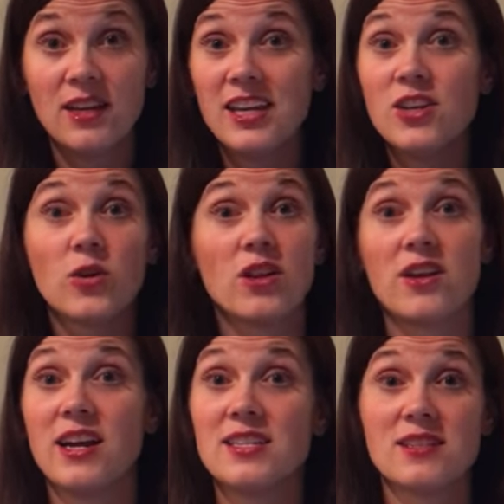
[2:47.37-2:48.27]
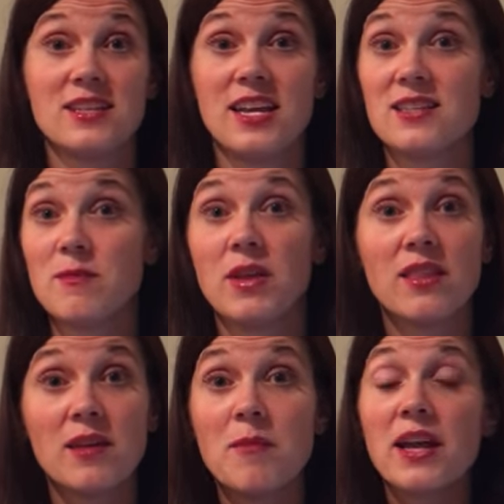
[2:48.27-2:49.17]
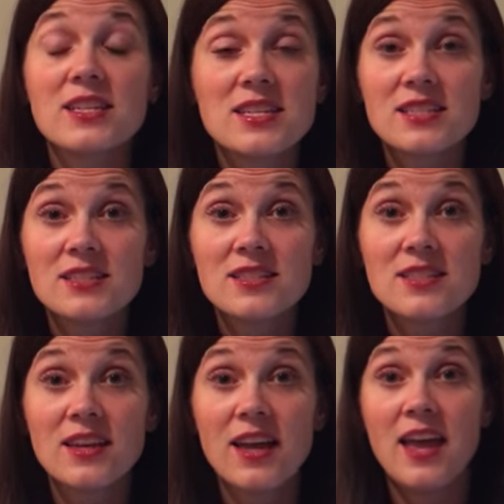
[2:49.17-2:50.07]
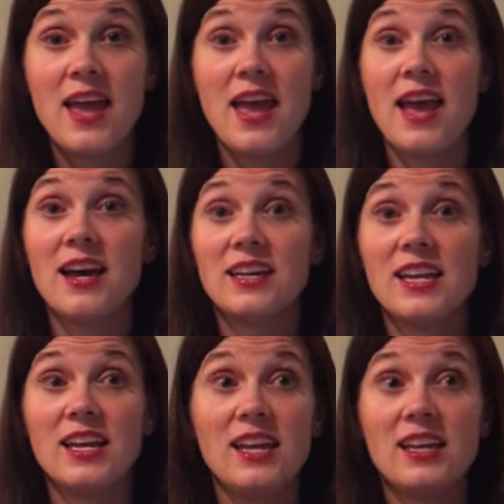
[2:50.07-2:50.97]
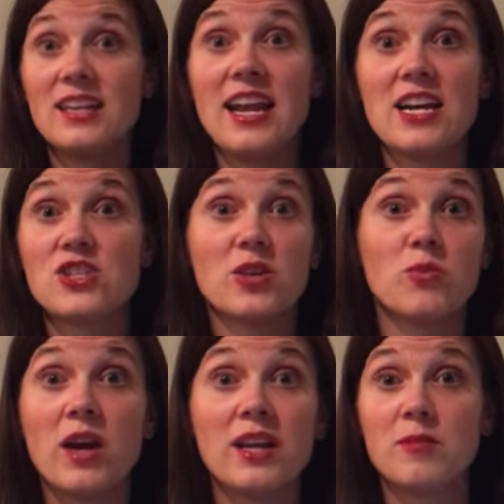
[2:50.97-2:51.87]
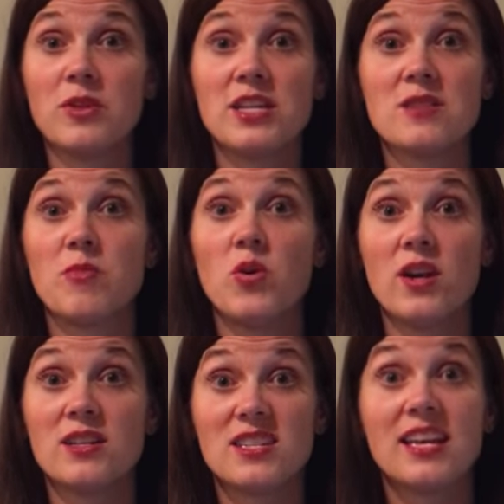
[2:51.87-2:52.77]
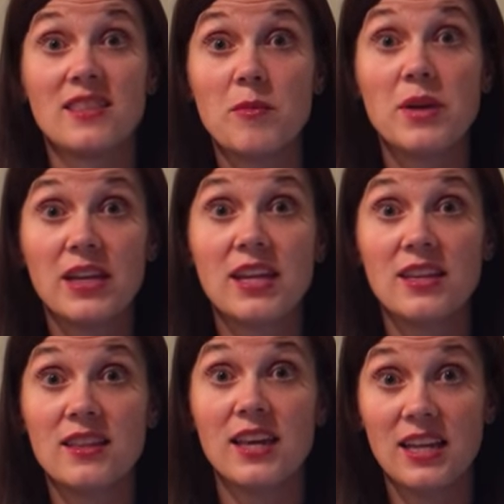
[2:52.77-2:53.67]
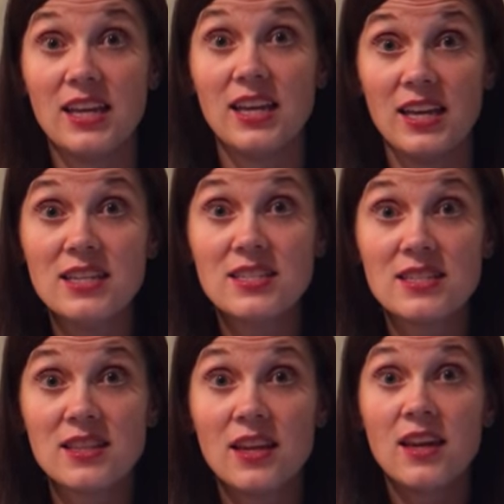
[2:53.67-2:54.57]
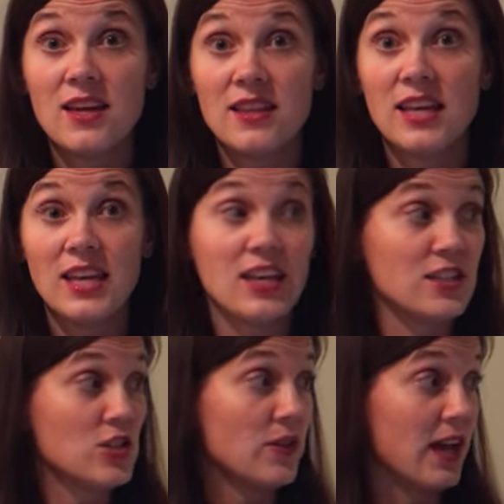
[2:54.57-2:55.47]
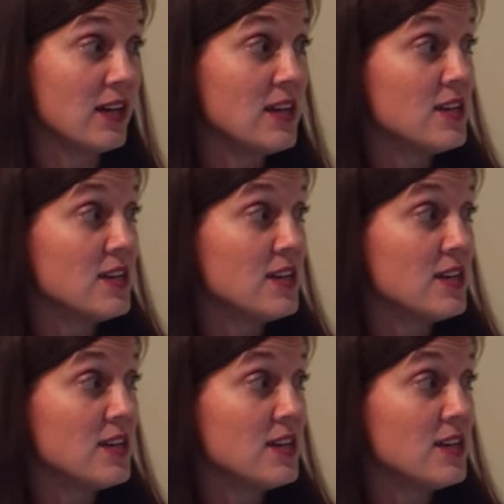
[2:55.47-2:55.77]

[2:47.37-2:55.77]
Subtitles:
He no longer has to take his monthly medicines, and he can actually run and play sports like the big kid that he is, that he can do that.